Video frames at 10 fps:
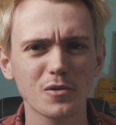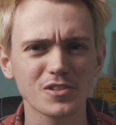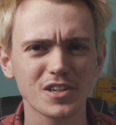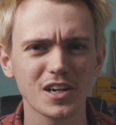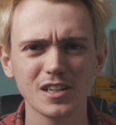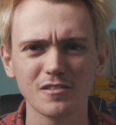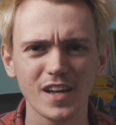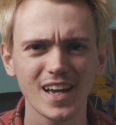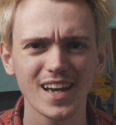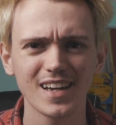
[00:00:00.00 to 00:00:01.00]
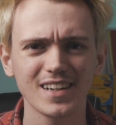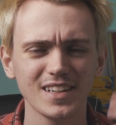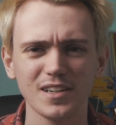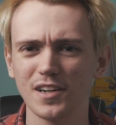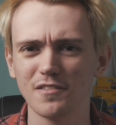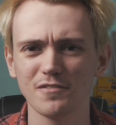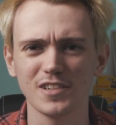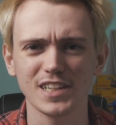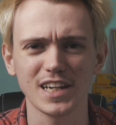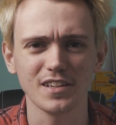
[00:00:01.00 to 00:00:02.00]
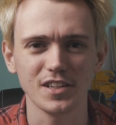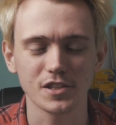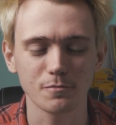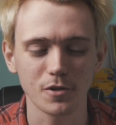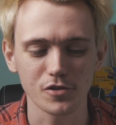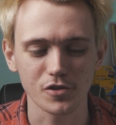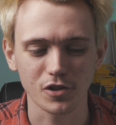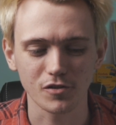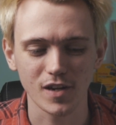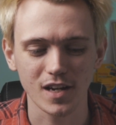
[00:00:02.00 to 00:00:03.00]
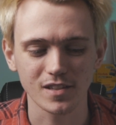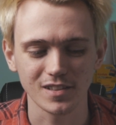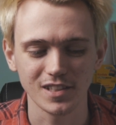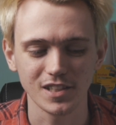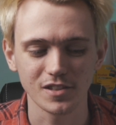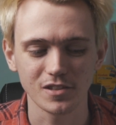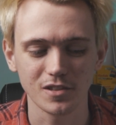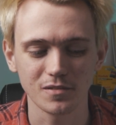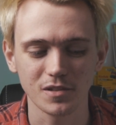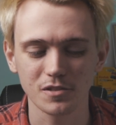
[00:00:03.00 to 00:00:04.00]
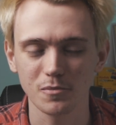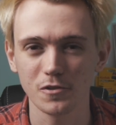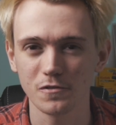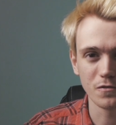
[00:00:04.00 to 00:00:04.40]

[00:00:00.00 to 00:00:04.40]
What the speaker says: was kind of there. I didn't really get the exposure correct. I needed to expose